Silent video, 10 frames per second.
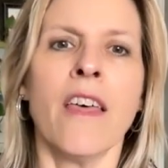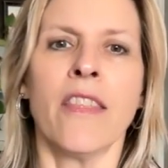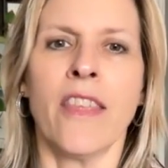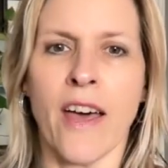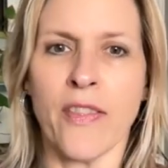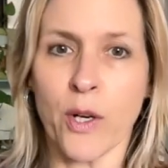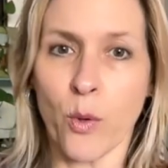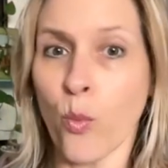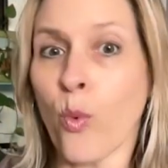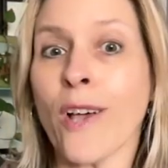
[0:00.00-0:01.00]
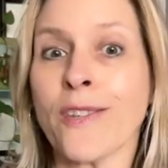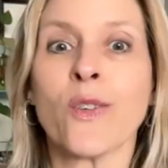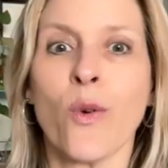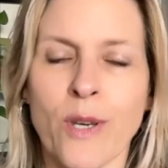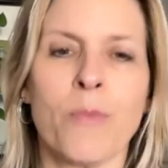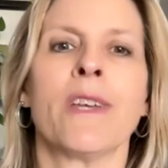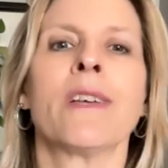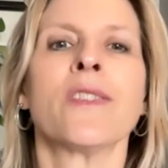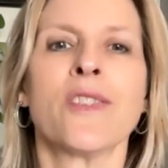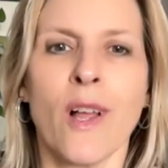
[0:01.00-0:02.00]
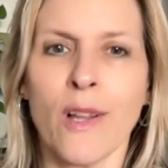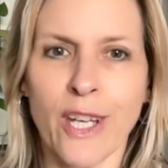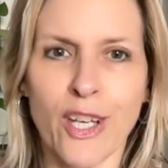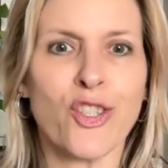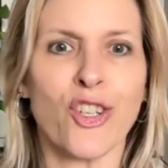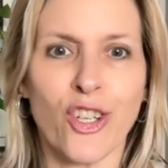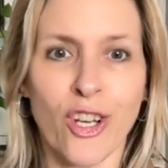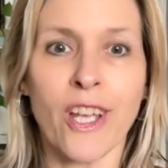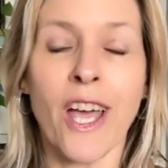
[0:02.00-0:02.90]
that there was going to be consolidation